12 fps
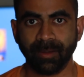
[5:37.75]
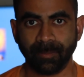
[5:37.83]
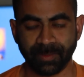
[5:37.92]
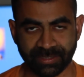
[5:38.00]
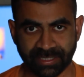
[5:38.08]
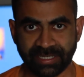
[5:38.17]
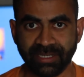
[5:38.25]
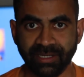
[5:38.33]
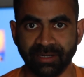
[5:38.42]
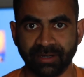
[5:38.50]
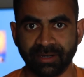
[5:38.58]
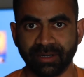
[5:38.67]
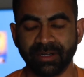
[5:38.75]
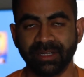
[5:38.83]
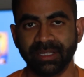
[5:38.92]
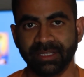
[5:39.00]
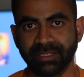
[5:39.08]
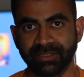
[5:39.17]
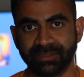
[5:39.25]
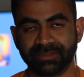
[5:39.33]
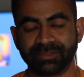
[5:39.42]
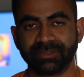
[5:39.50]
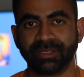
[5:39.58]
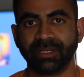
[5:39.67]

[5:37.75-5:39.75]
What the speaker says: But the key here is,